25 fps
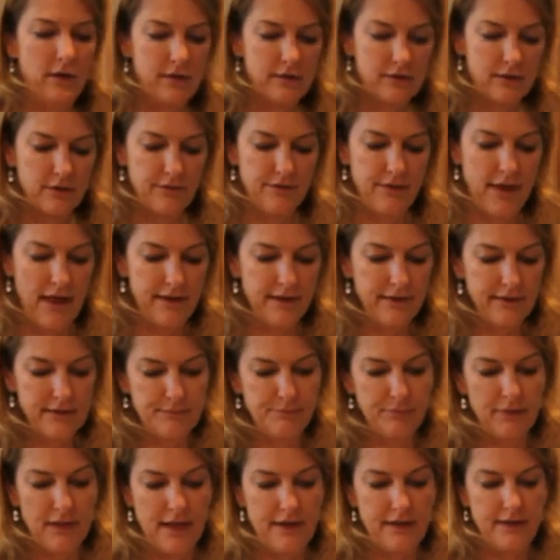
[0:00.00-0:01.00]
So that gets
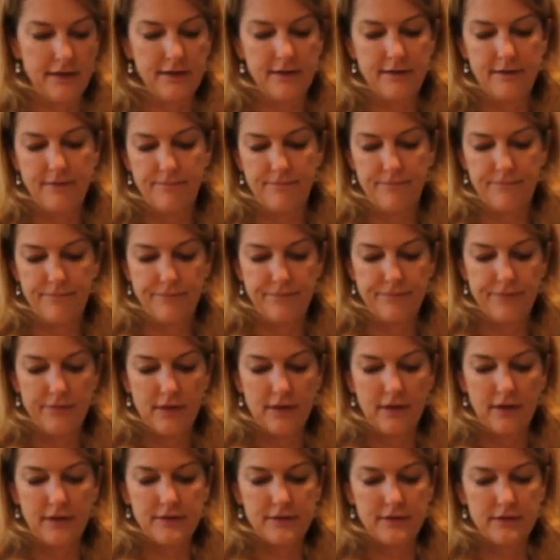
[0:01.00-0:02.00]
blended.
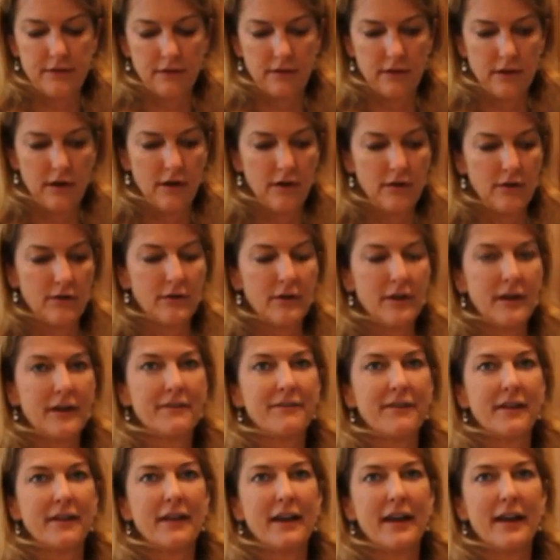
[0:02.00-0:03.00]
So, oh,
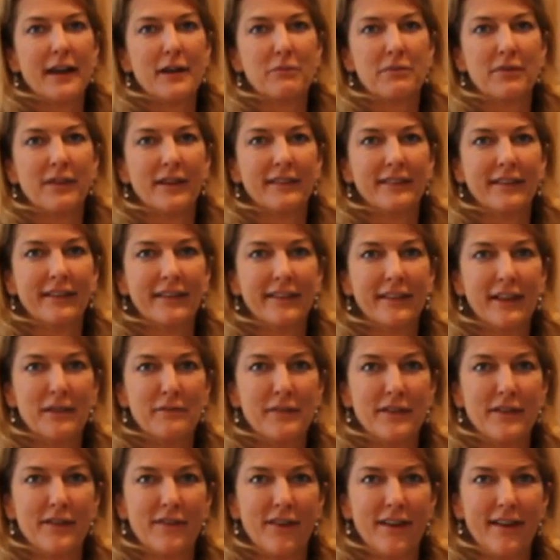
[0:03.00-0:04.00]
if I had it plugged in, that'd
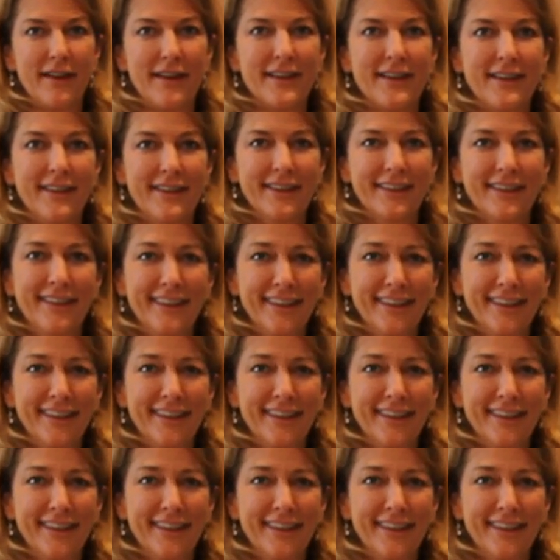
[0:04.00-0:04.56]
be great.